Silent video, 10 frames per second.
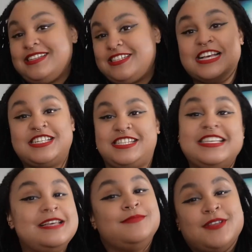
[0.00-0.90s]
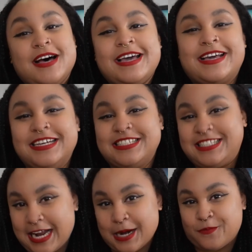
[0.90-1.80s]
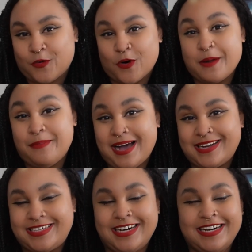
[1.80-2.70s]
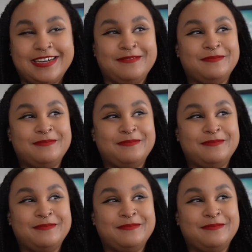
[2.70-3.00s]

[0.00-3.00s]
It seems like set up for a bad time.